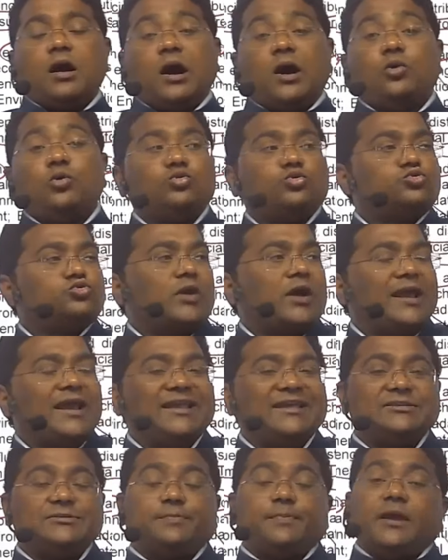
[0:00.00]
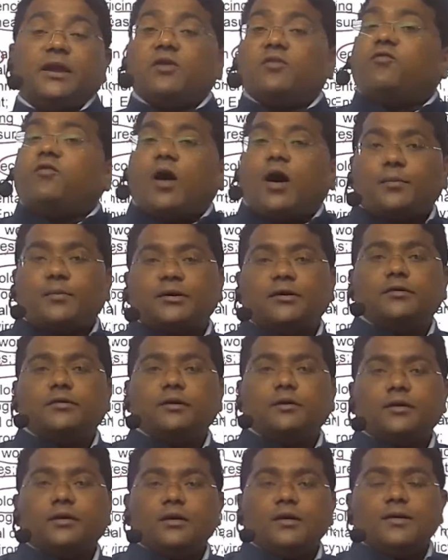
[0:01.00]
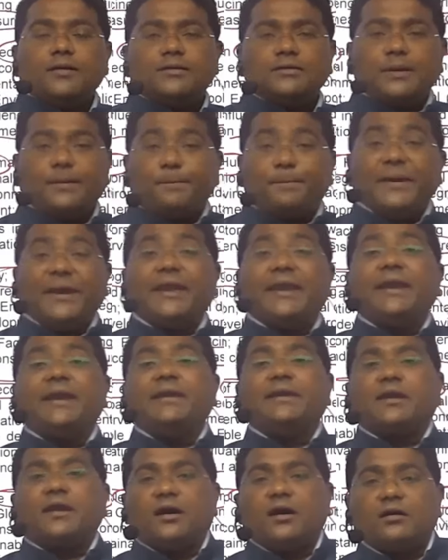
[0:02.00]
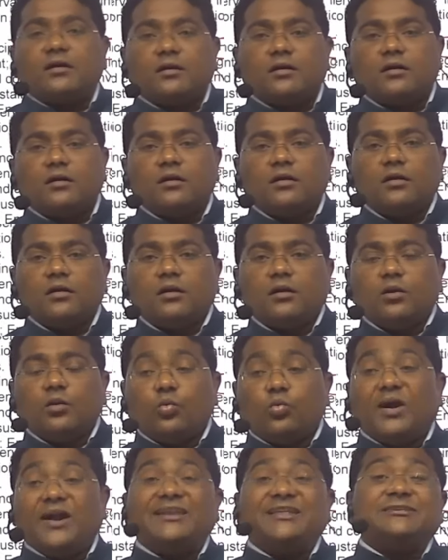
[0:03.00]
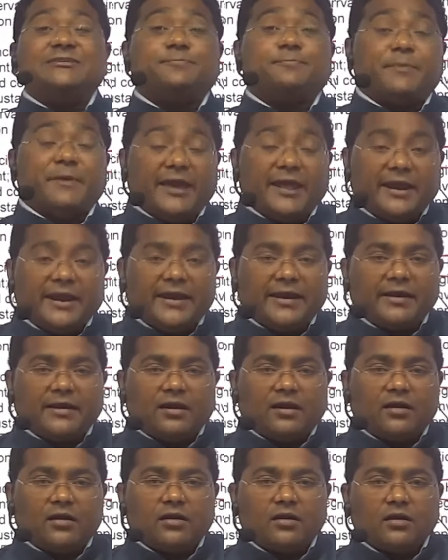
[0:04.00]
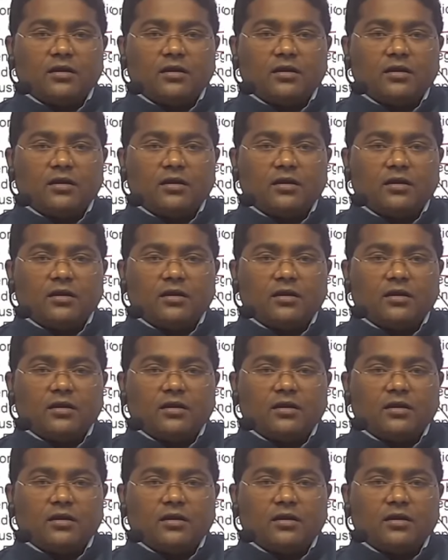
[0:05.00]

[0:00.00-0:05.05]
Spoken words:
how soil is being formed, the parent rock, what is parent rock,